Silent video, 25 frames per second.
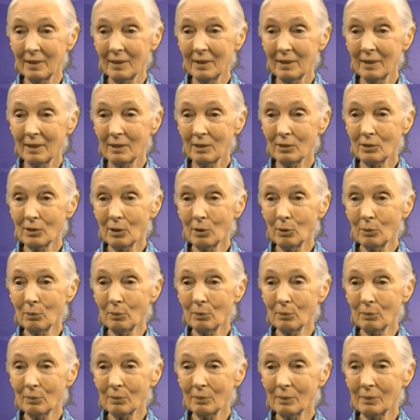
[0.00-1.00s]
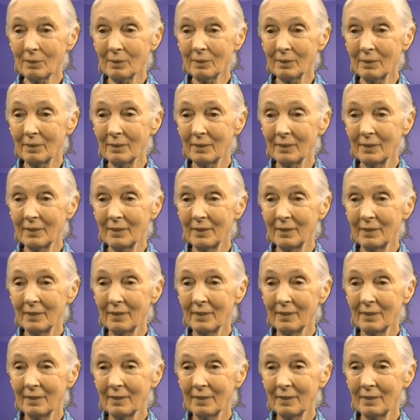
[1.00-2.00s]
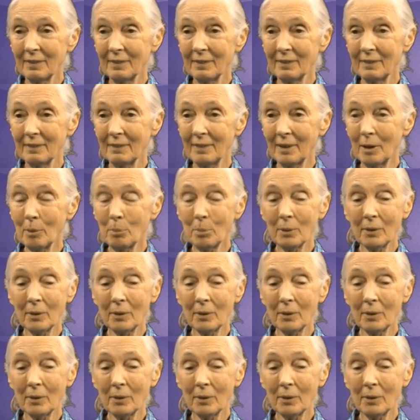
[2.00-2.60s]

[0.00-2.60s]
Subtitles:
And so, if they find them nutritious and good tasting.